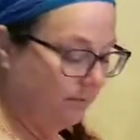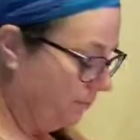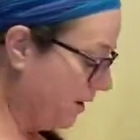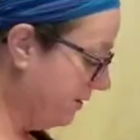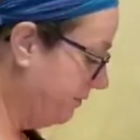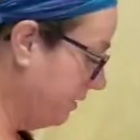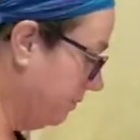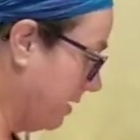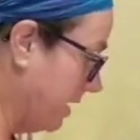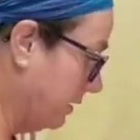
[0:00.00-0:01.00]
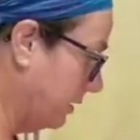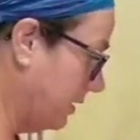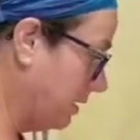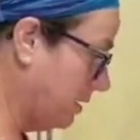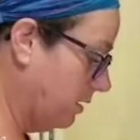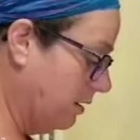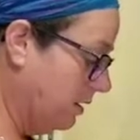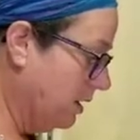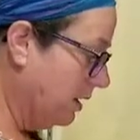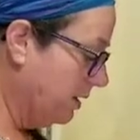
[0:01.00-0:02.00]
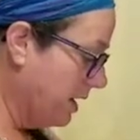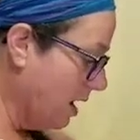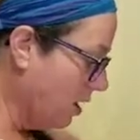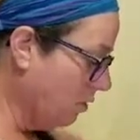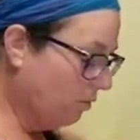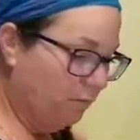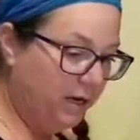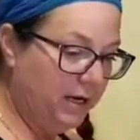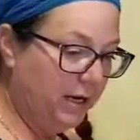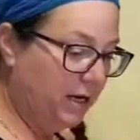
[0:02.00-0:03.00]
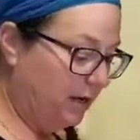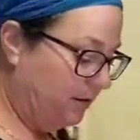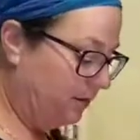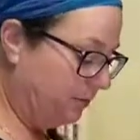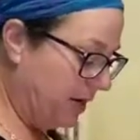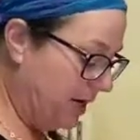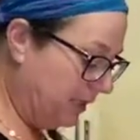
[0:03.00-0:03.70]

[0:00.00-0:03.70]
pray for the best here. Now, we need 3